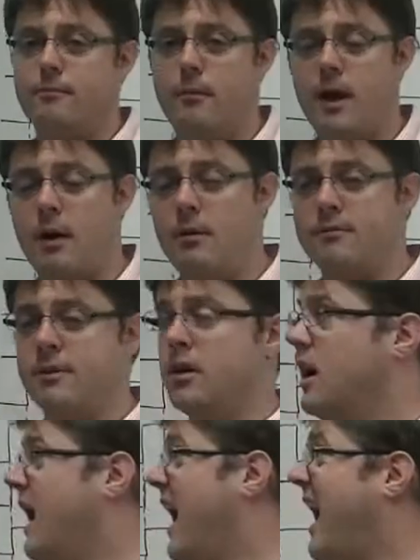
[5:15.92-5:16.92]
However,
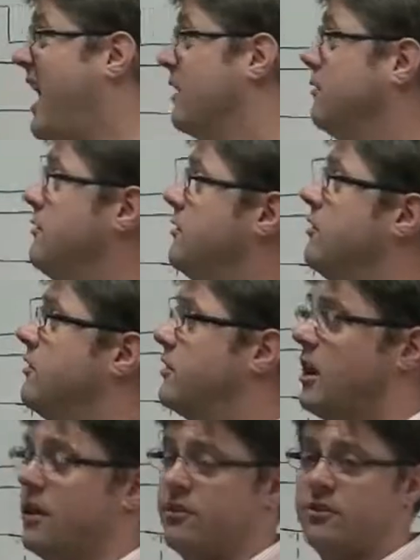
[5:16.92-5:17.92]
as we just
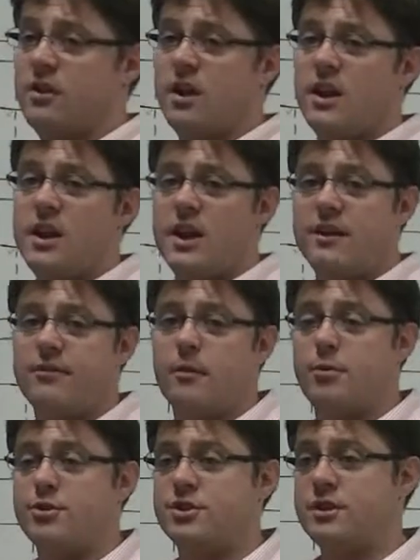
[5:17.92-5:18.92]
discussed, if I'm
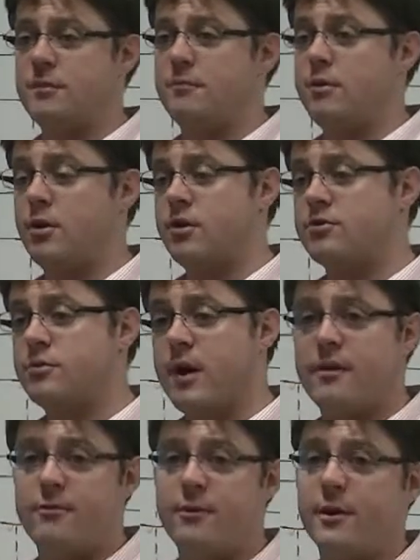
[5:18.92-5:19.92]
pushing it beyond its
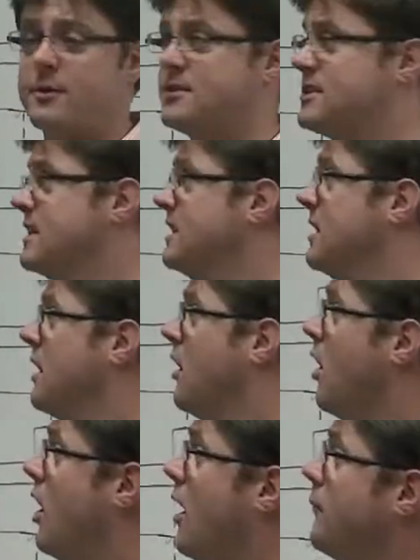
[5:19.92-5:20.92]
rated frequency,
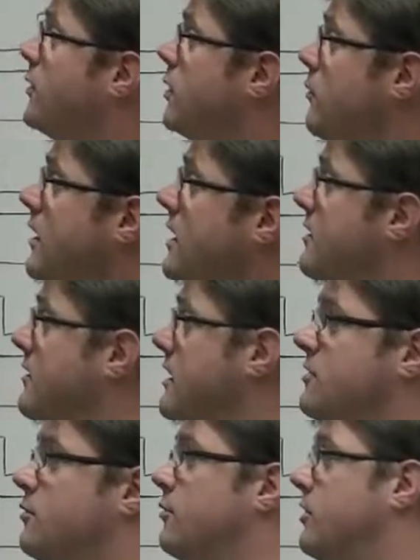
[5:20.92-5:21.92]
I'm going to run into
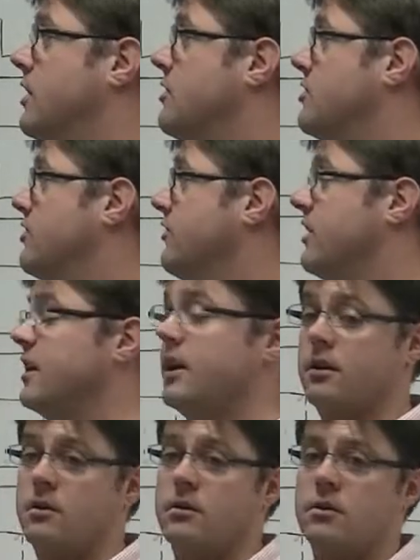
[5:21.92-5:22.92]
these sorts of conditions here,
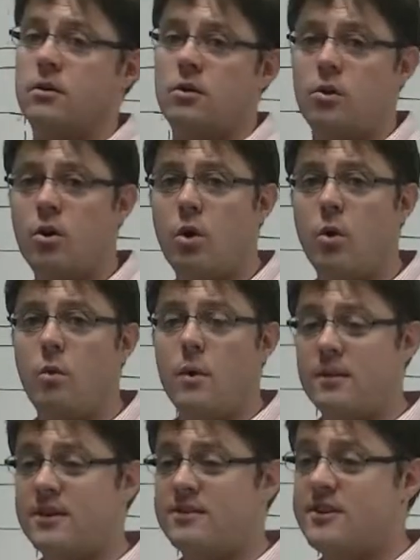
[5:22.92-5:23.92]
where I'm
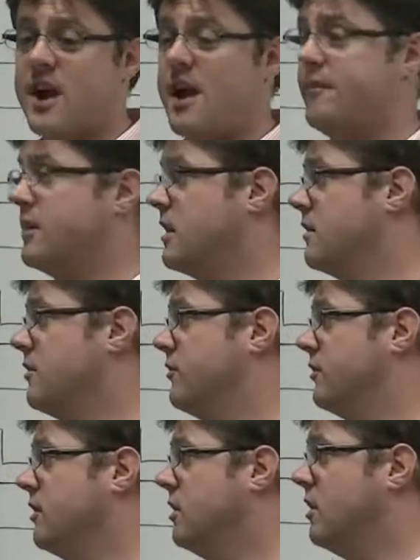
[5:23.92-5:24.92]
going to start having
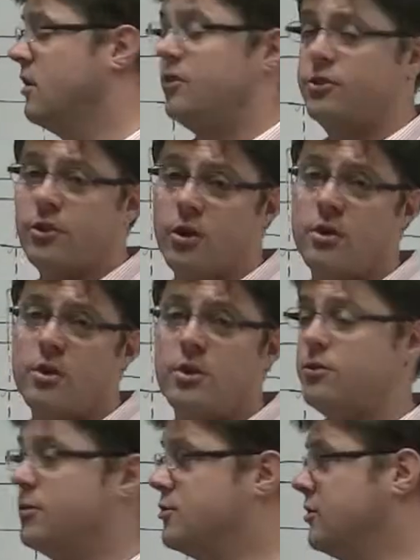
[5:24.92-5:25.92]
errors. So
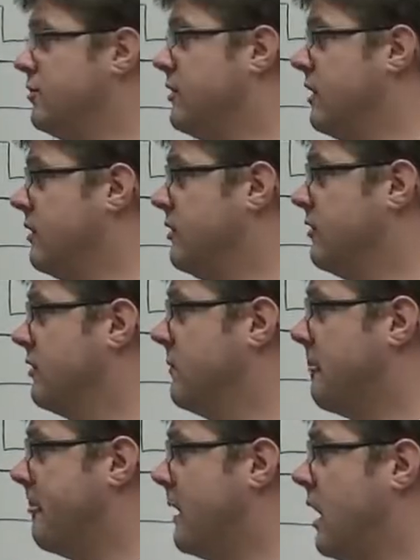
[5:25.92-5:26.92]
to reduce errors,
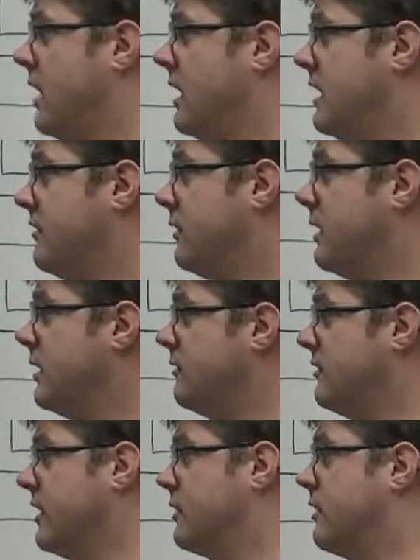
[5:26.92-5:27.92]
I need to
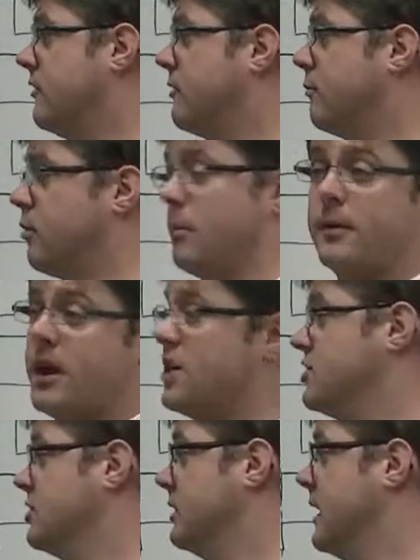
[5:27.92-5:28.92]
decrease the
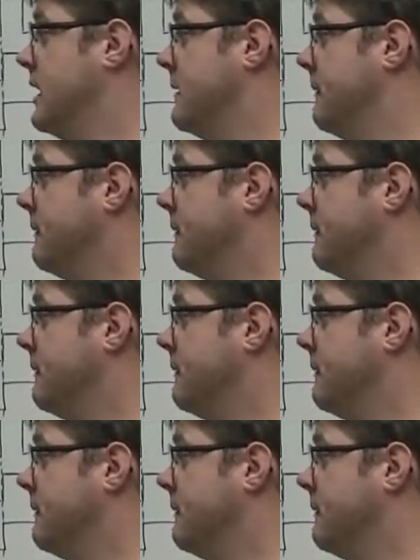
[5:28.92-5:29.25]
propagation delay.